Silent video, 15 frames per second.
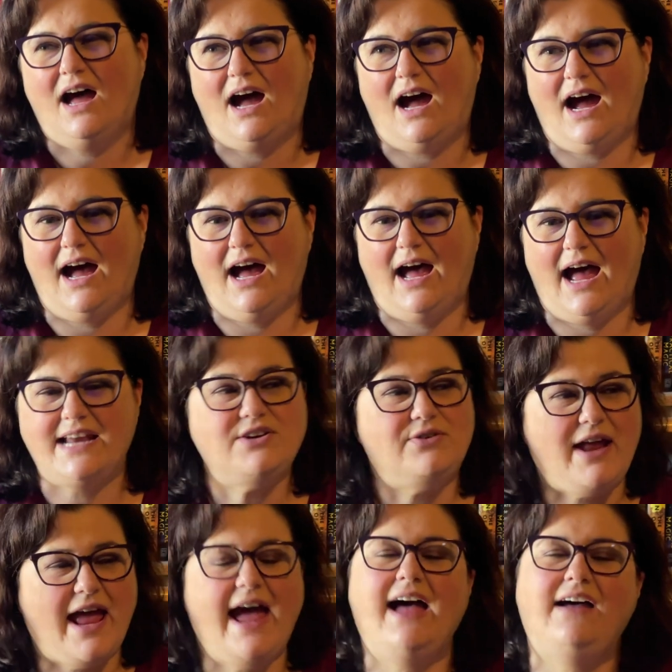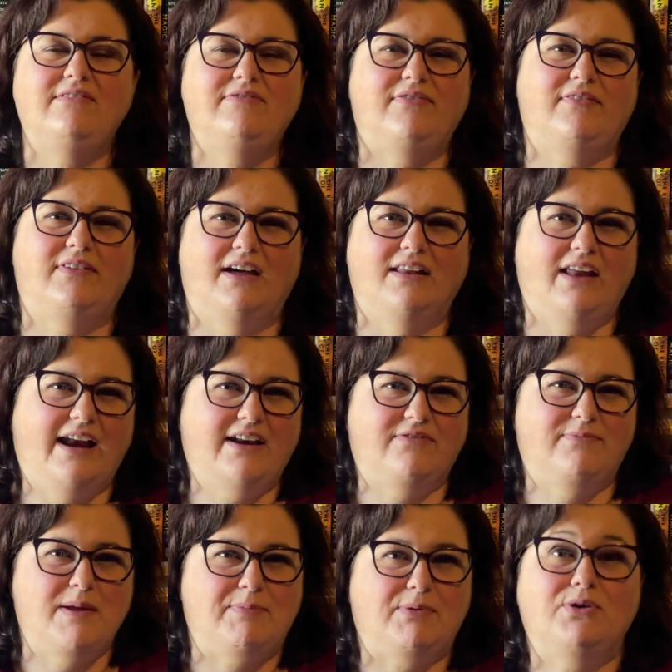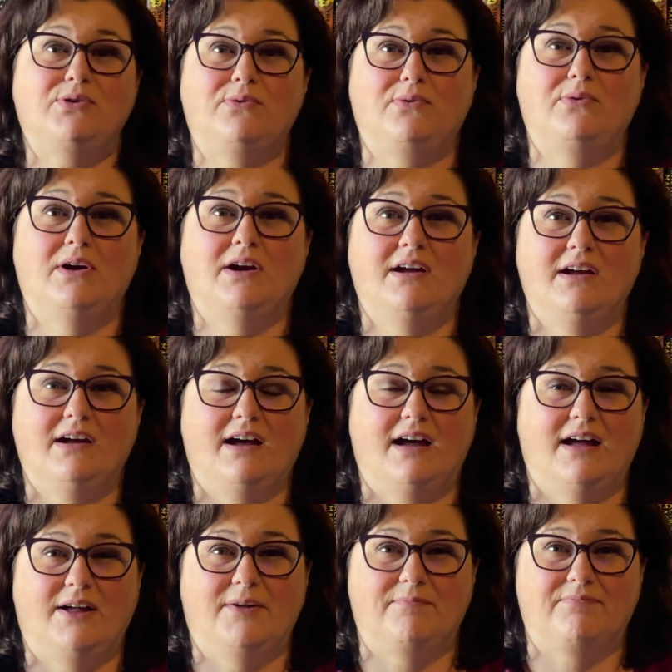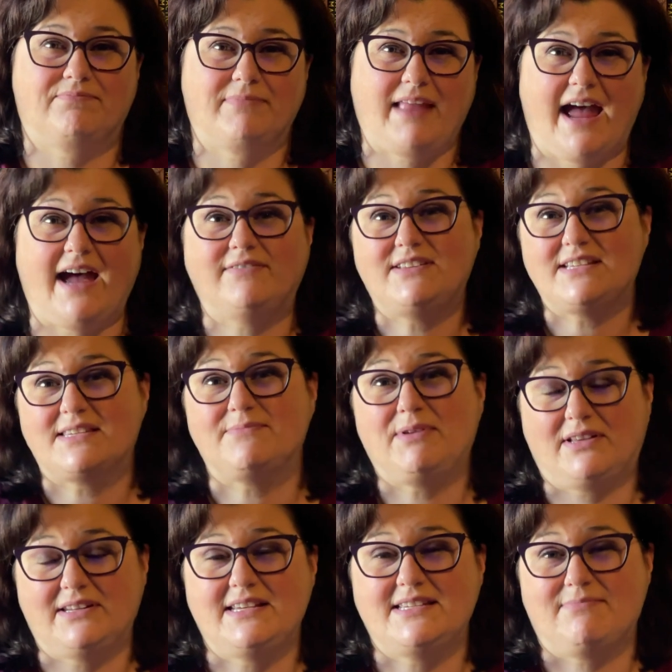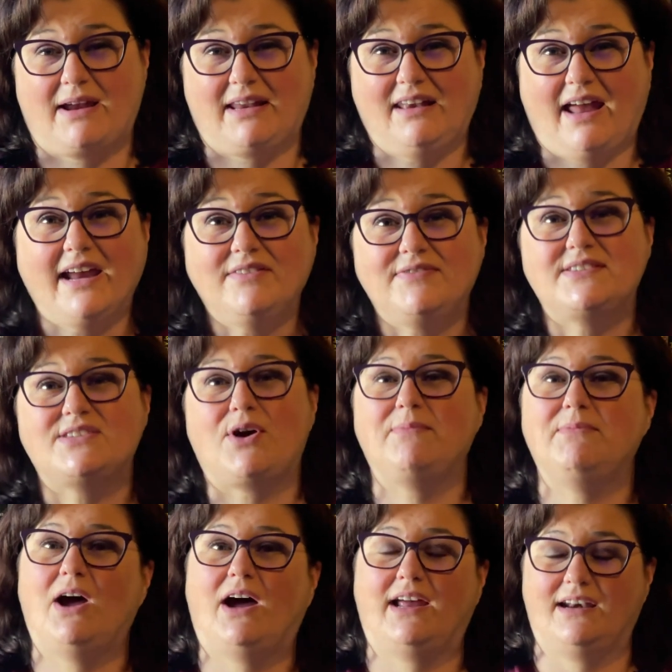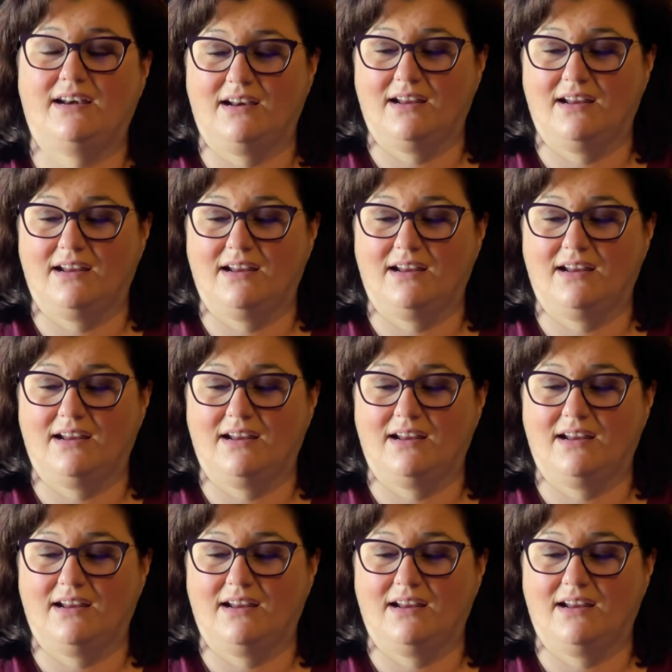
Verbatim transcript: uh, i don't have a lot of people who um, have disabilities in my life so i'm not